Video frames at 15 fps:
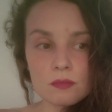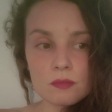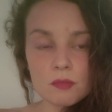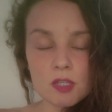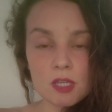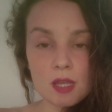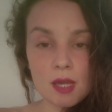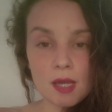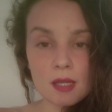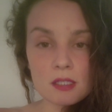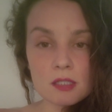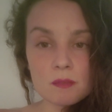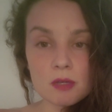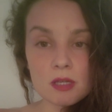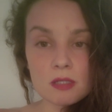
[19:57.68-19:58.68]
the
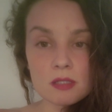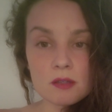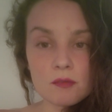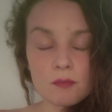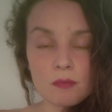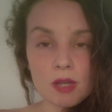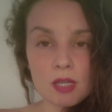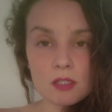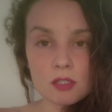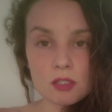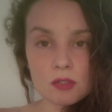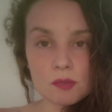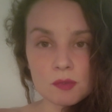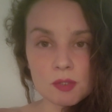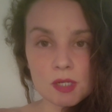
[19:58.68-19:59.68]
aspects of my
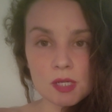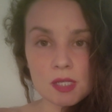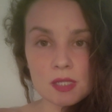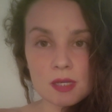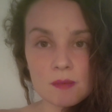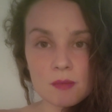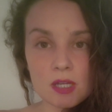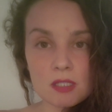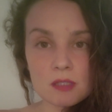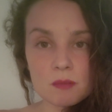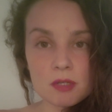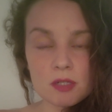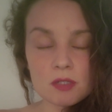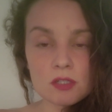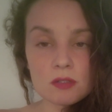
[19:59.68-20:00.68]
story that my
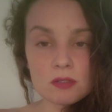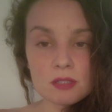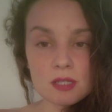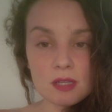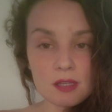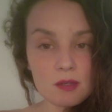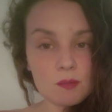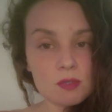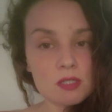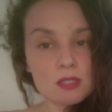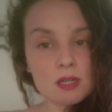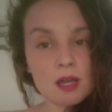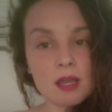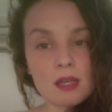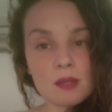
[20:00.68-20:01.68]
spiritual team is
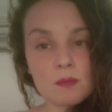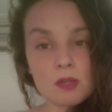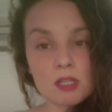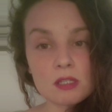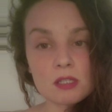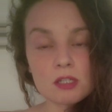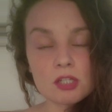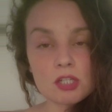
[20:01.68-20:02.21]
guiding me to